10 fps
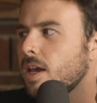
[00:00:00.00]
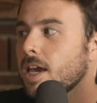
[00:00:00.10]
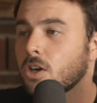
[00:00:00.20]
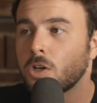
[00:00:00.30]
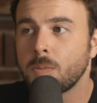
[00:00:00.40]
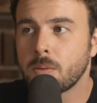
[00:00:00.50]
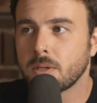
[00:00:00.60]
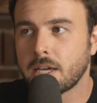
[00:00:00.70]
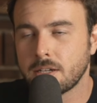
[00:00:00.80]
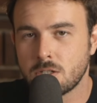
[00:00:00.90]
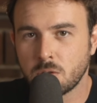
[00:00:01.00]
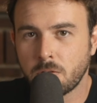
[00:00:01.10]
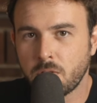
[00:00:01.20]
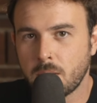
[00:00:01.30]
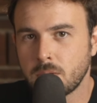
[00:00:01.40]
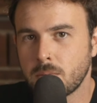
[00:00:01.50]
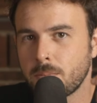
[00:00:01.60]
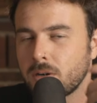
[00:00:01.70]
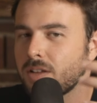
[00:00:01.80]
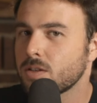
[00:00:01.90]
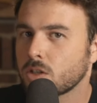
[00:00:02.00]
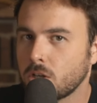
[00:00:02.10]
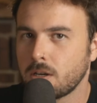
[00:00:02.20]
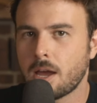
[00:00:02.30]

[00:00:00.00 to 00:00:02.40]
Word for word: It could be related to a family member, and this could,